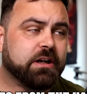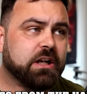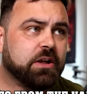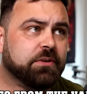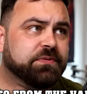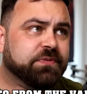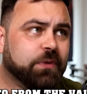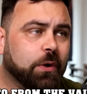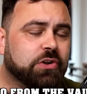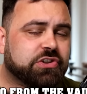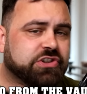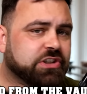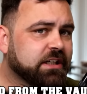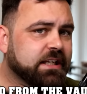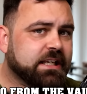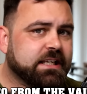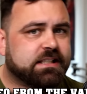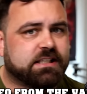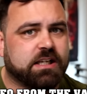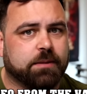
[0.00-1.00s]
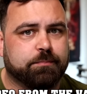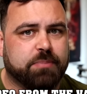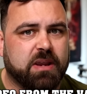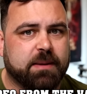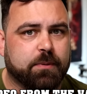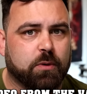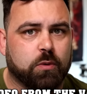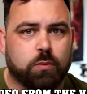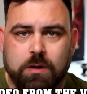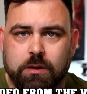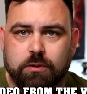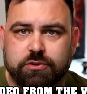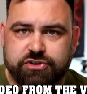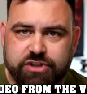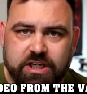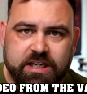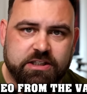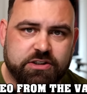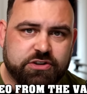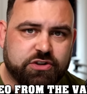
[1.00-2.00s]
But unfortunately, some people will
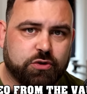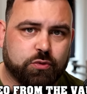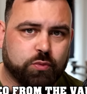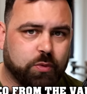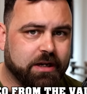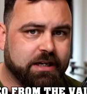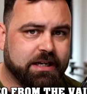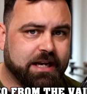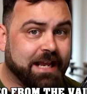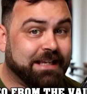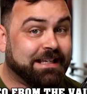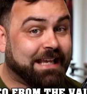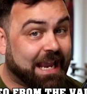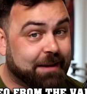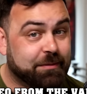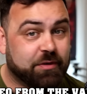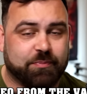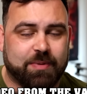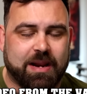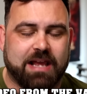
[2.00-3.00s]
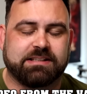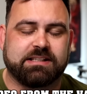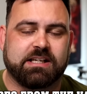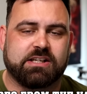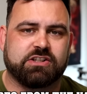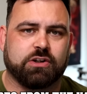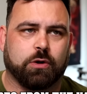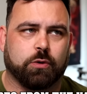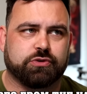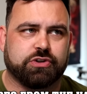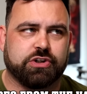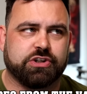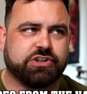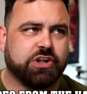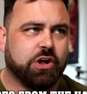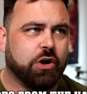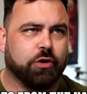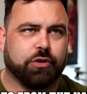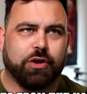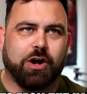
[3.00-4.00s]
cheat to win a game of Plastic
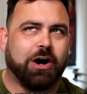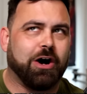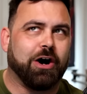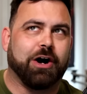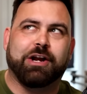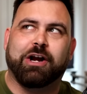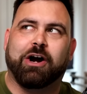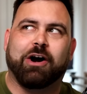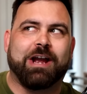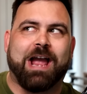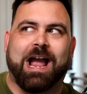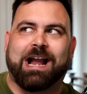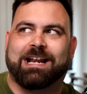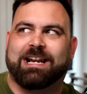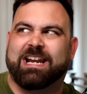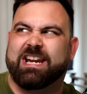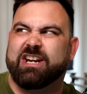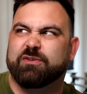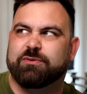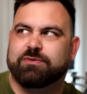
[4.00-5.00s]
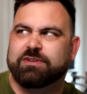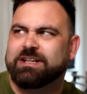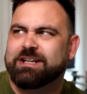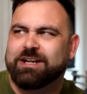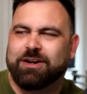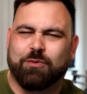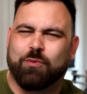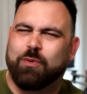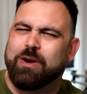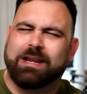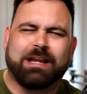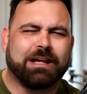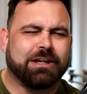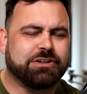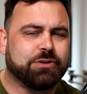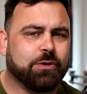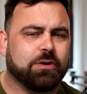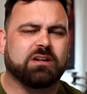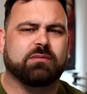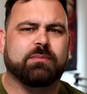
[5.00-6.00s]
Soldiers or the high, high accolade of winning a
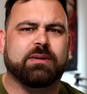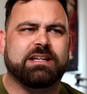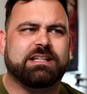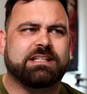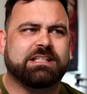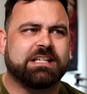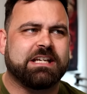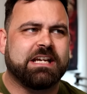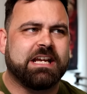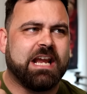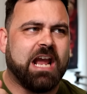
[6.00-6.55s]
tournament.